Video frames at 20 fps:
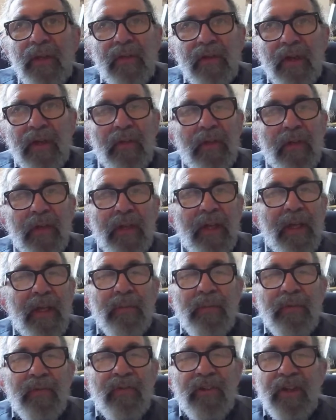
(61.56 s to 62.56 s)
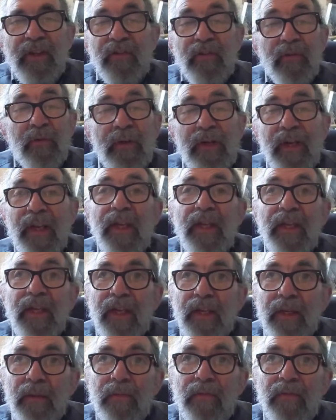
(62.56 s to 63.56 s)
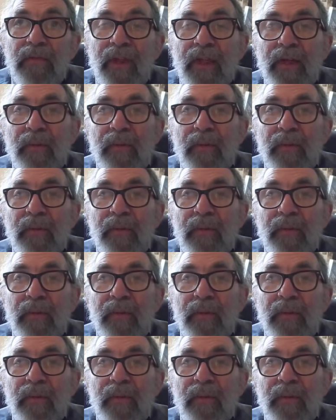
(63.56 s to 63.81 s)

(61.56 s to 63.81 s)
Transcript: death in a game of chess, or in any game for that